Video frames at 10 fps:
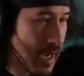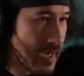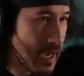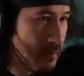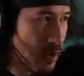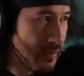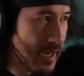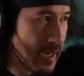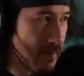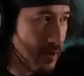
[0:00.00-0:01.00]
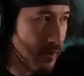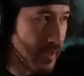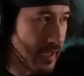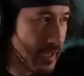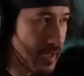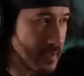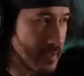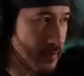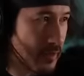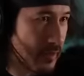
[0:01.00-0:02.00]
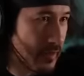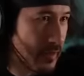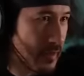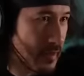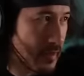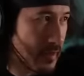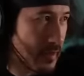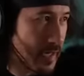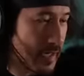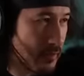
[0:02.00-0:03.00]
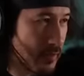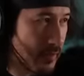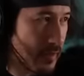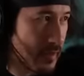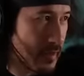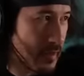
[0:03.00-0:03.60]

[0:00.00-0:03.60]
I got both. I got both. I got eyes on both. I got both.